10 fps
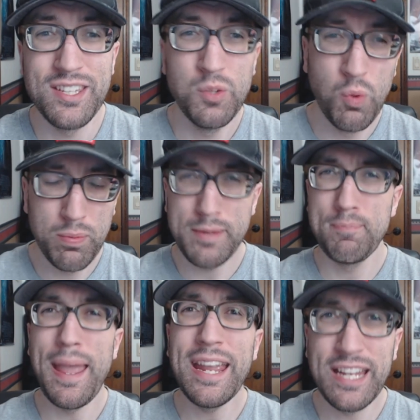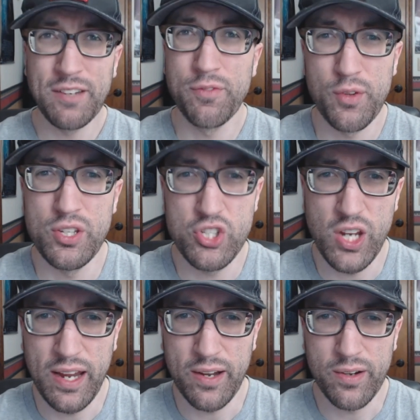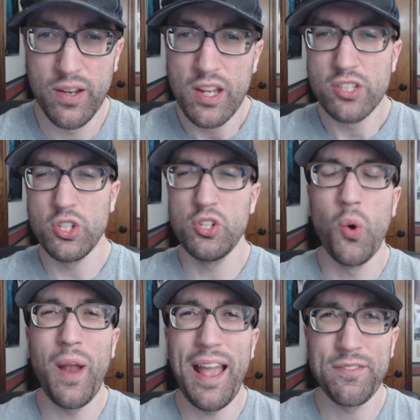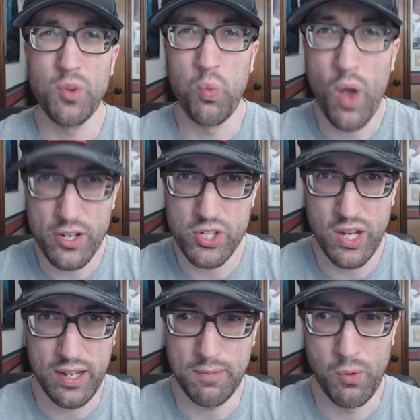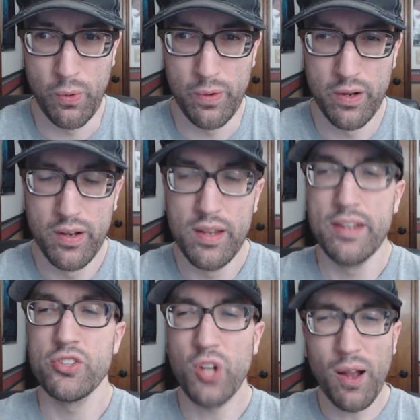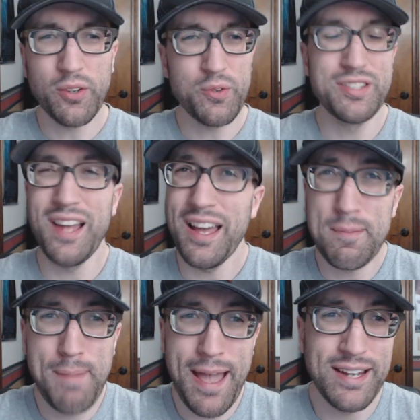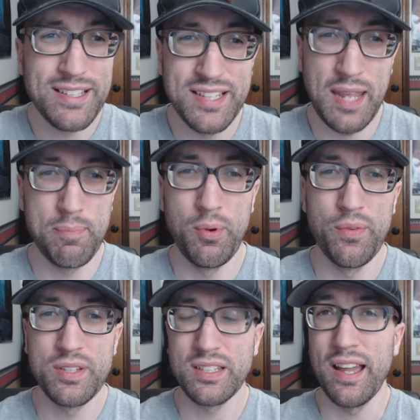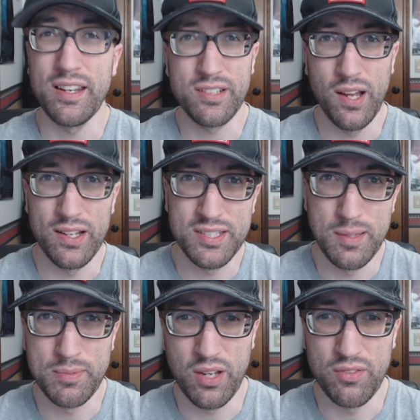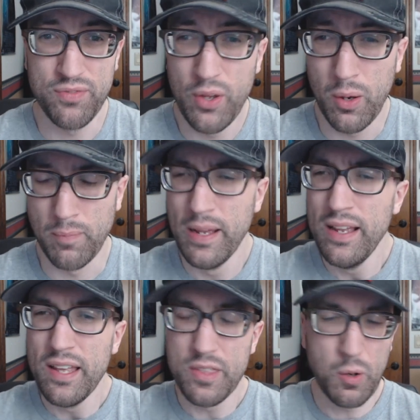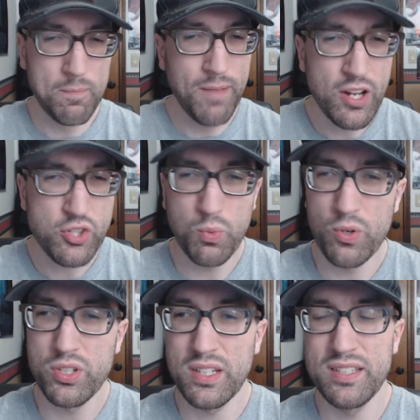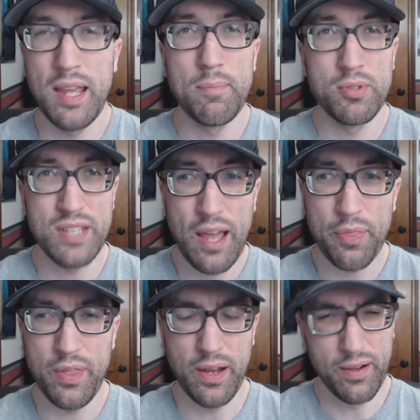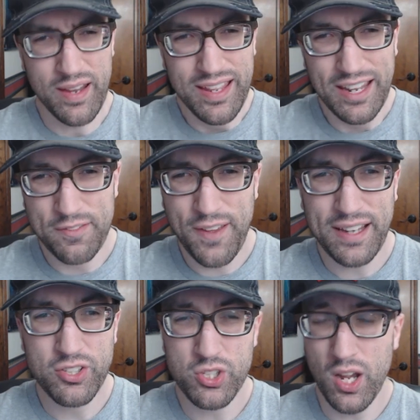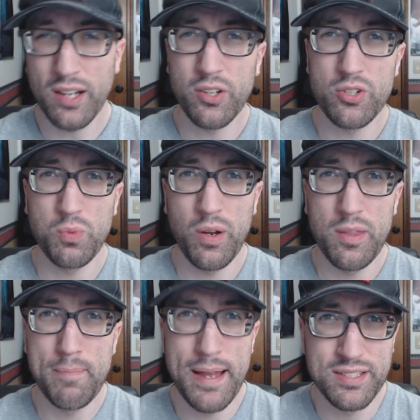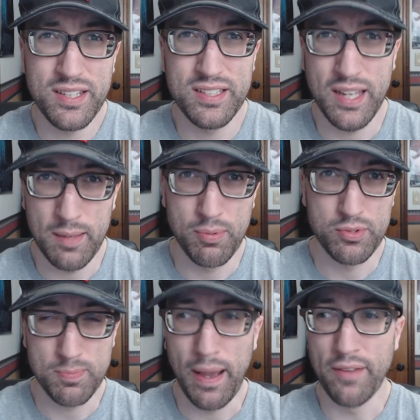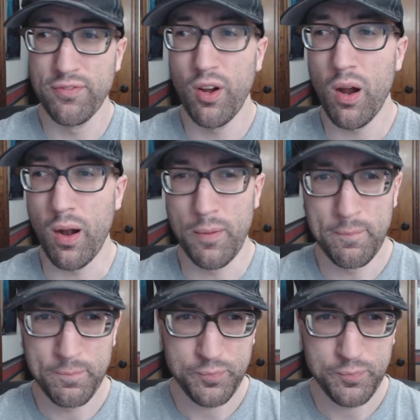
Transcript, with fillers: that you will be begging for The Chair, so you don't have to watch it anymore. Shocker is not a bad example of this kind of concept on film. There are much worse examples out there. In fact, Shocker is one of the best examples by far.